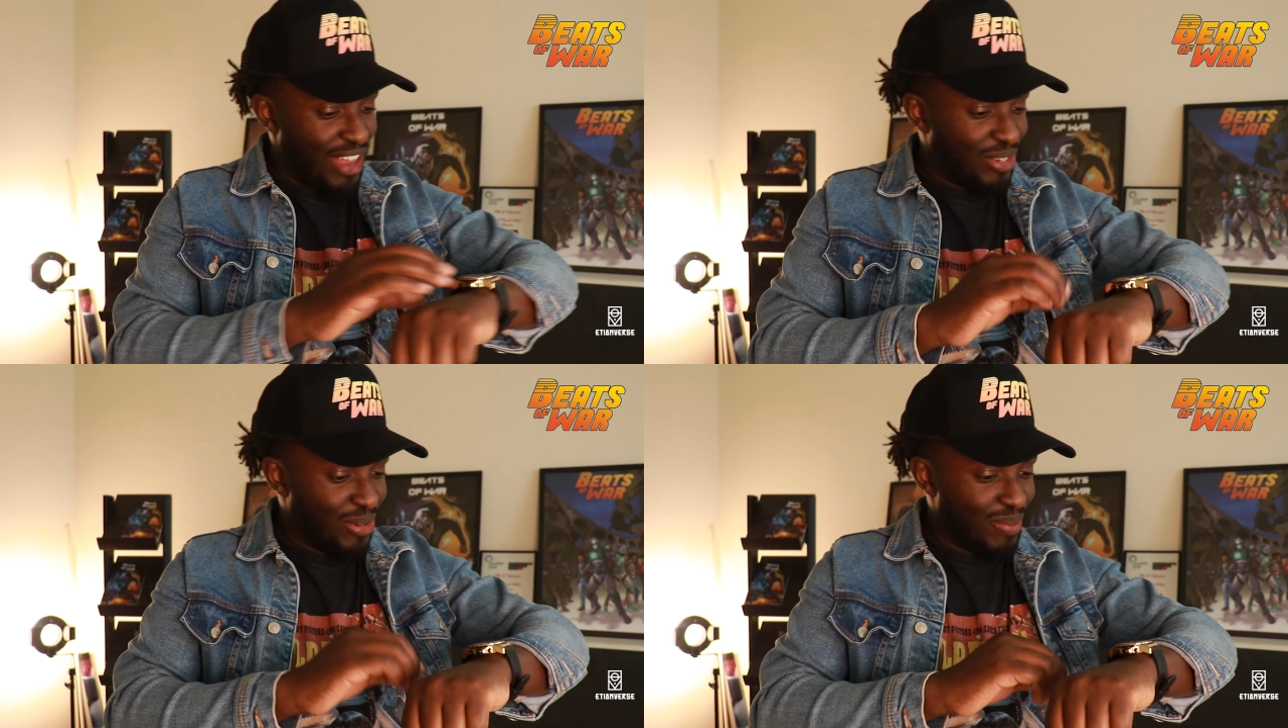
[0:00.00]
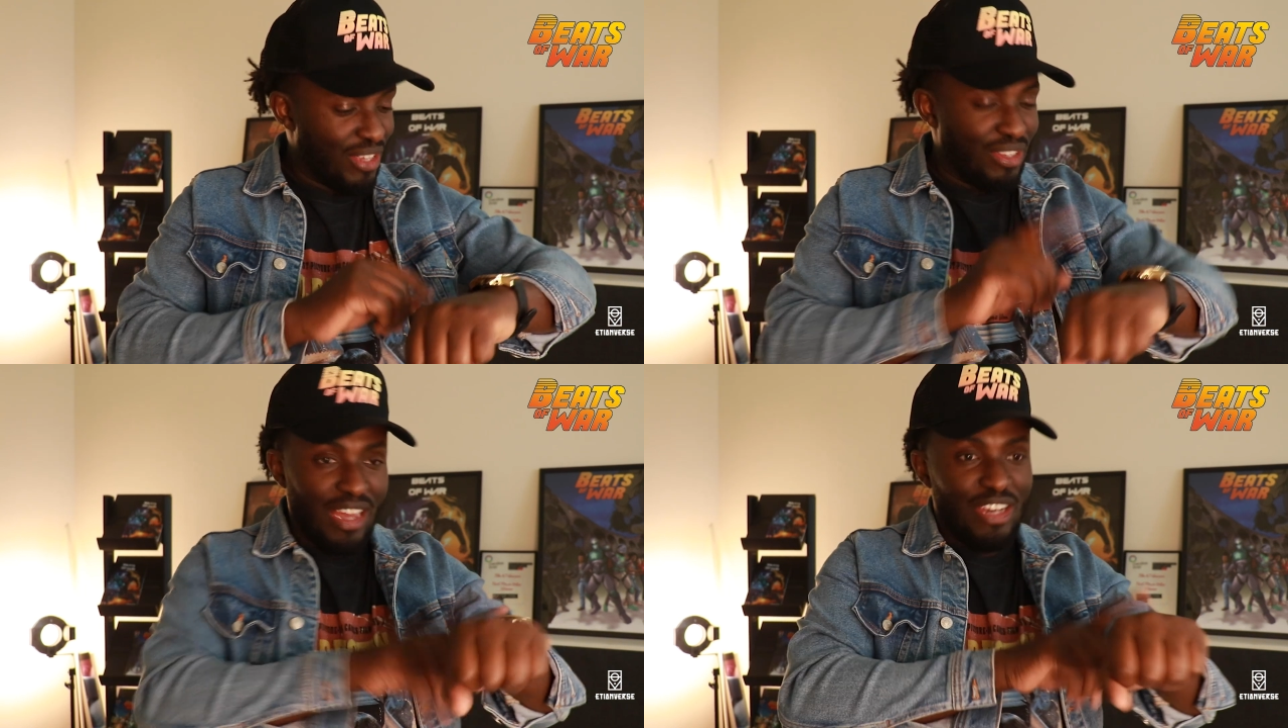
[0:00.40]
told
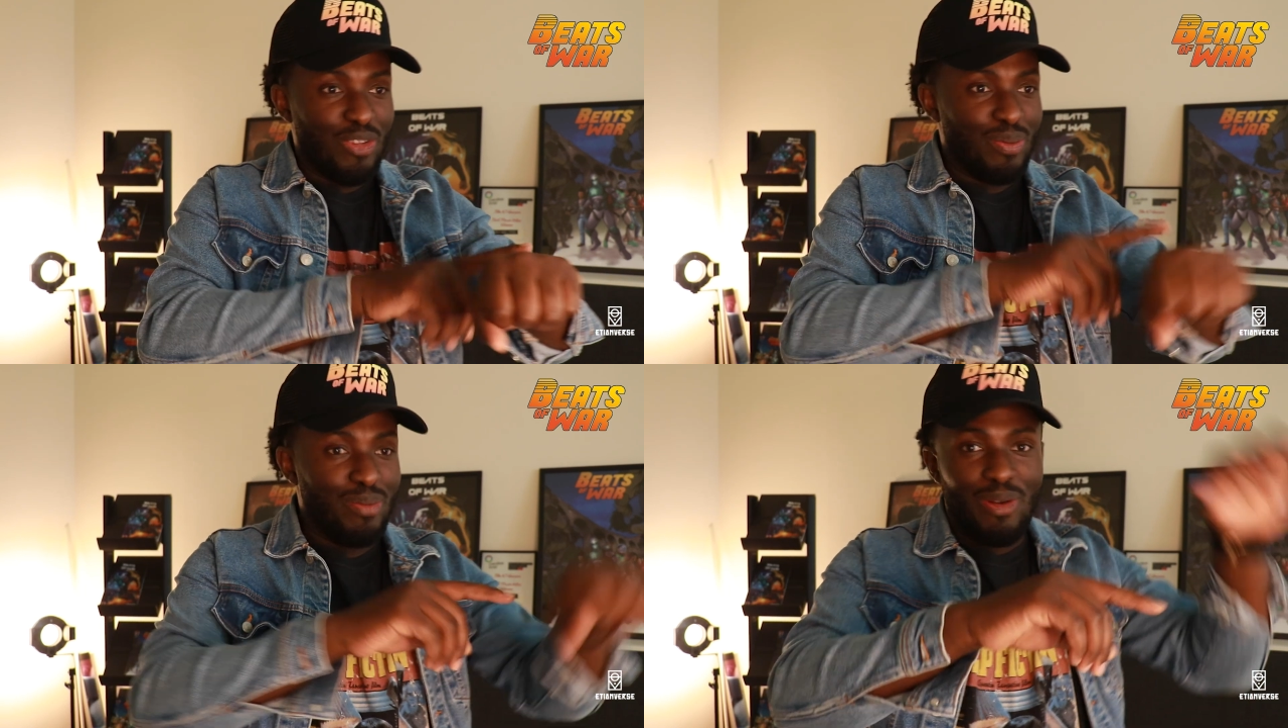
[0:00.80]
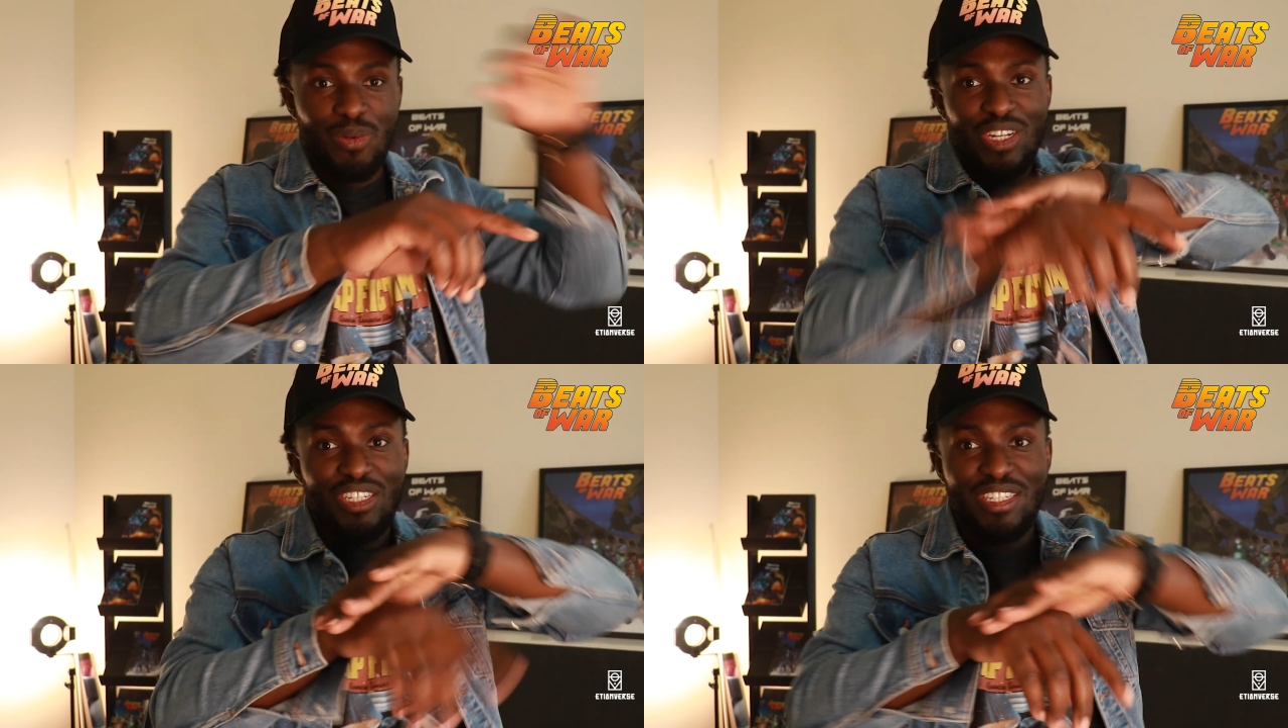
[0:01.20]
me I need to put my
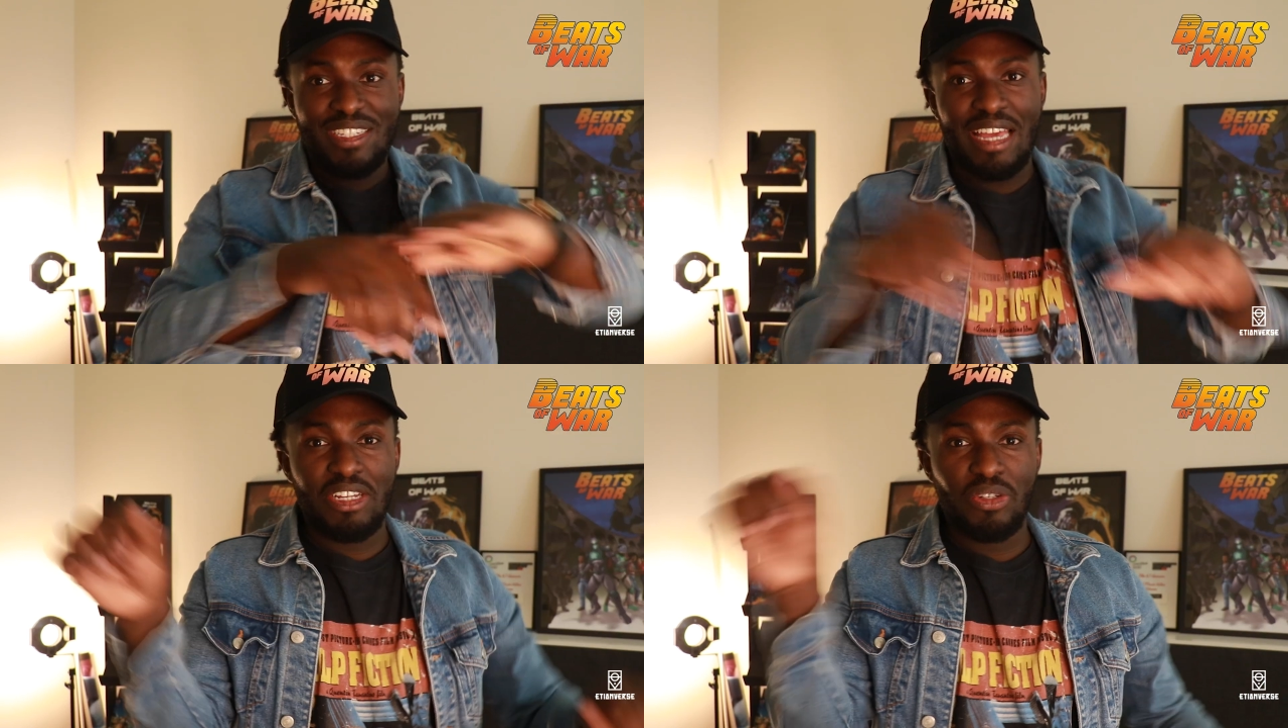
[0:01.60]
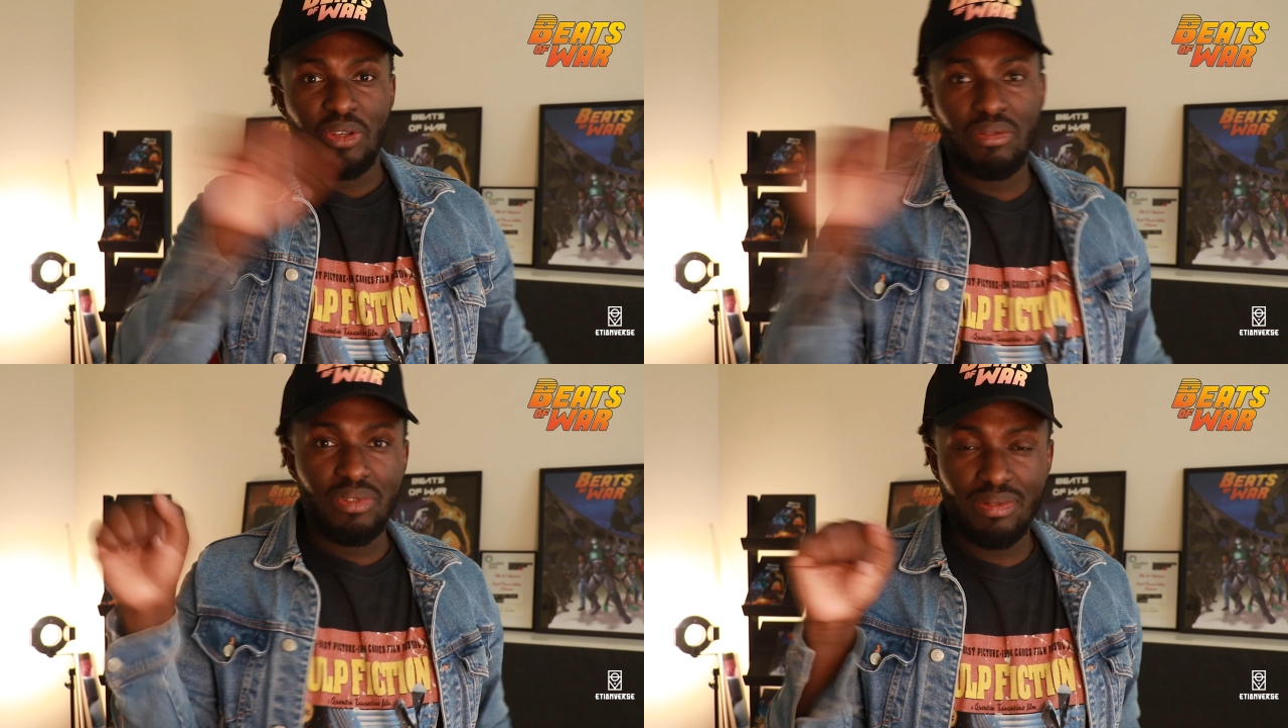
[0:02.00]
watch this side so
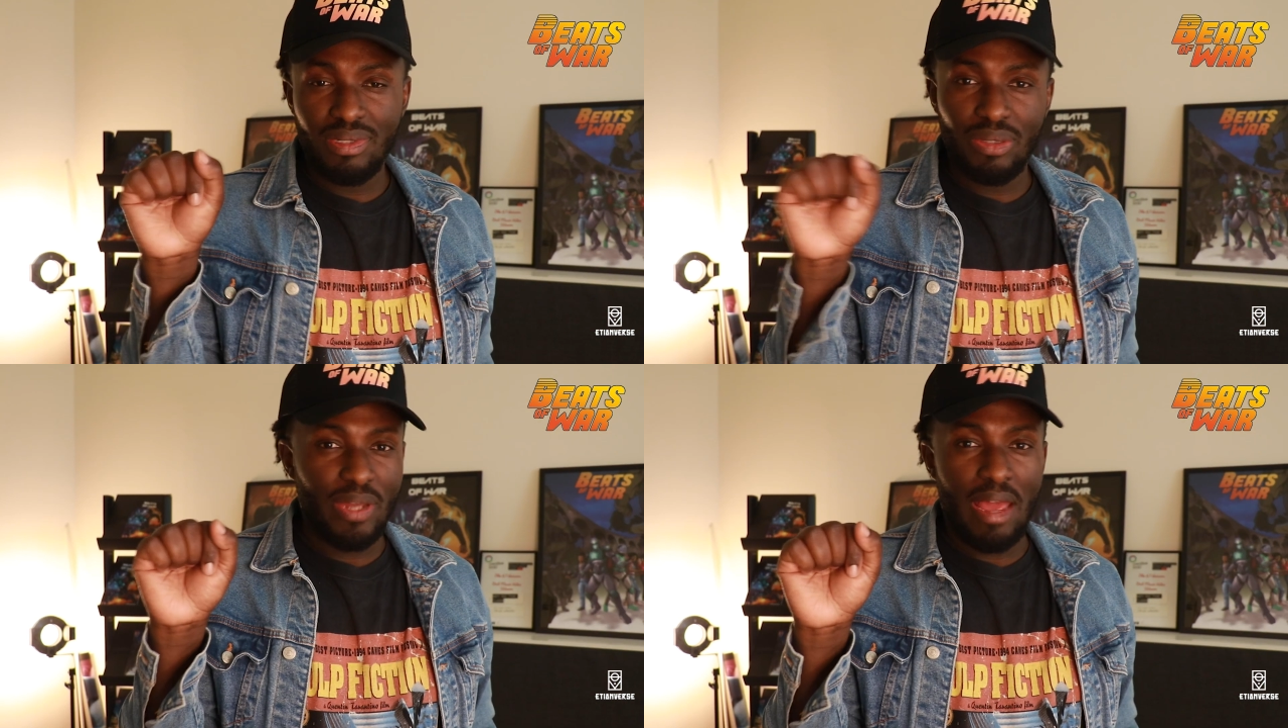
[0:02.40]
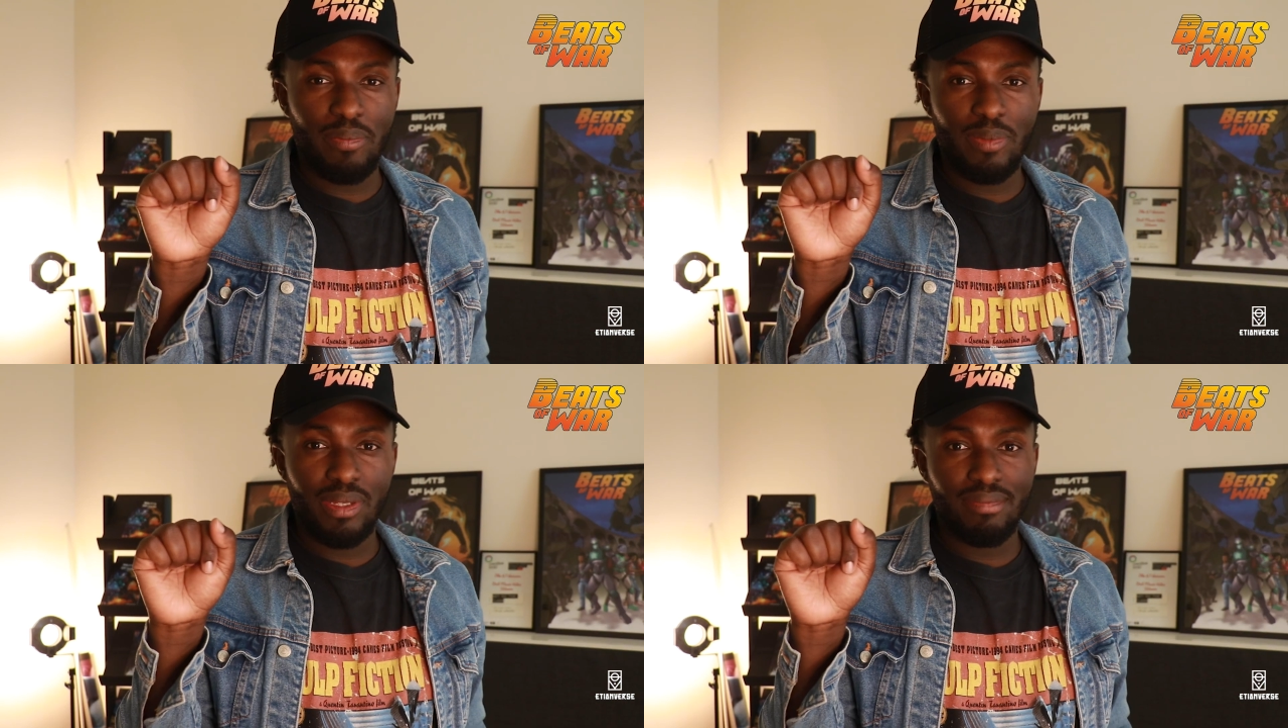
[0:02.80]
it would
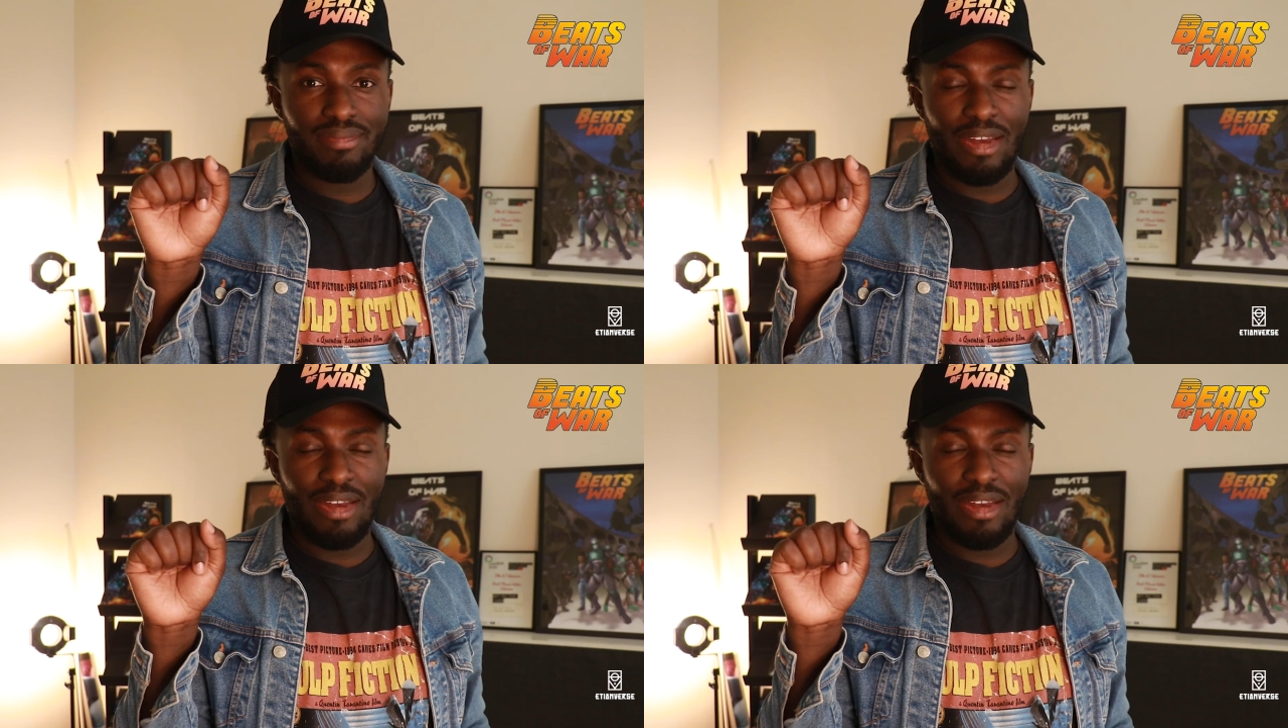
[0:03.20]
help me.